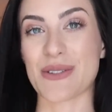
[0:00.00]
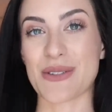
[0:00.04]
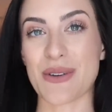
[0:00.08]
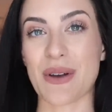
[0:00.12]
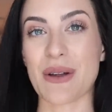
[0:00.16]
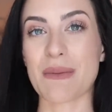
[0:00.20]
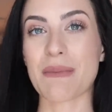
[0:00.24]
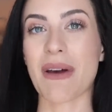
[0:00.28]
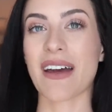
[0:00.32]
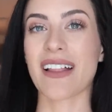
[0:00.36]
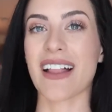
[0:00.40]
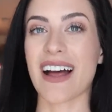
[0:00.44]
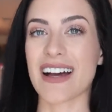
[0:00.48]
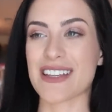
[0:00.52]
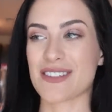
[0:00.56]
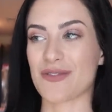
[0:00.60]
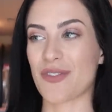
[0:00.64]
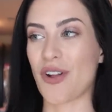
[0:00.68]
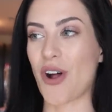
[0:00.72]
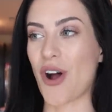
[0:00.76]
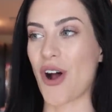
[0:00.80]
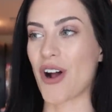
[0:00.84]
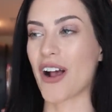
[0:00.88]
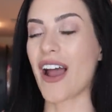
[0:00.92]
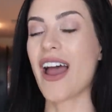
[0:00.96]
So in my last
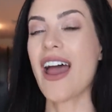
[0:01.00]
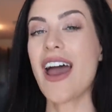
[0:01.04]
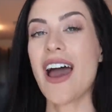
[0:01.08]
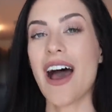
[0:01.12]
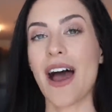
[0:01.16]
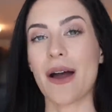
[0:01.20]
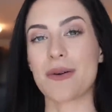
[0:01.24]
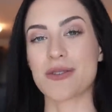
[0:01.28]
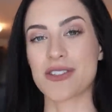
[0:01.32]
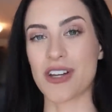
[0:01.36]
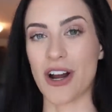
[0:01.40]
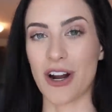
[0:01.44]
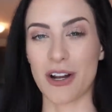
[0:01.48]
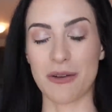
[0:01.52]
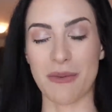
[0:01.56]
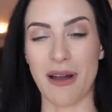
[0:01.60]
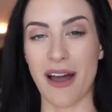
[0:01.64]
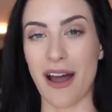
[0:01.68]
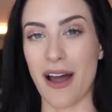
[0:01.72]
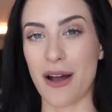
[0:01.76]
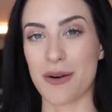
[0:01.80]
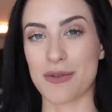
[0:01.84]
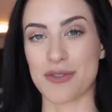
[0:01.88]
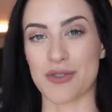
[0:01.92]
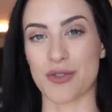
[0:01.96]
vlog, I was talking
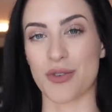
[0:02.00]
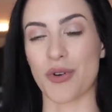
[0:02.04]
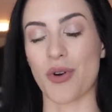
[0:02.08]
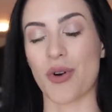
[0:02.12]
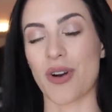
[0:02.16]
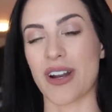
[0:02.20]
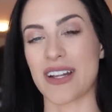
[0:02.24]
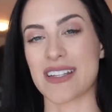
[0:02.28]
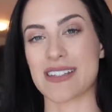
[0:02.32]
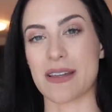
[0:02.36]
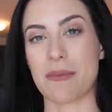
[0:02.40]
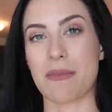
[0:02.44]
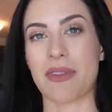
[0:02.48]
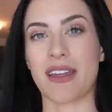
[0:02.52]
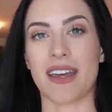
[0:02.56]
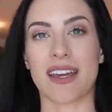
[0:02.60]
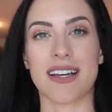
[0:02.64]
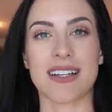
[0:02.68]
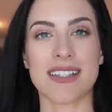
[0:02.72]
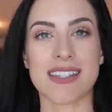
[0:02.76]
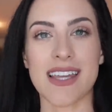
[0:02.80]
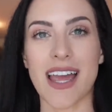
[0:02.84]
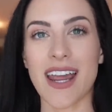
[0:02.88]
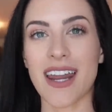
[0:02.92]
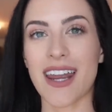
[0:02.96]
about how I was recording something
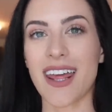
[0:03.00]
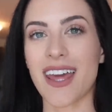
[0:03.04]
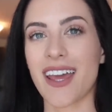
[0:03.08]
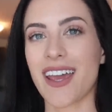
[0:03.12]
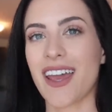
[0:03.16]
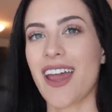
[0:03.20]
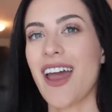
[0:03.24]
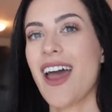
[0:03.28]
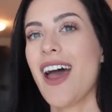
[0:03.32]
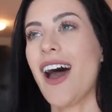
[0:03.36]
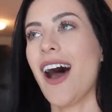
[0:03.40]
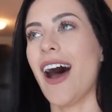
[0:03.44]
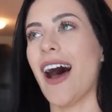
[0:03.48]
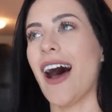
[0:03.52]
exciting.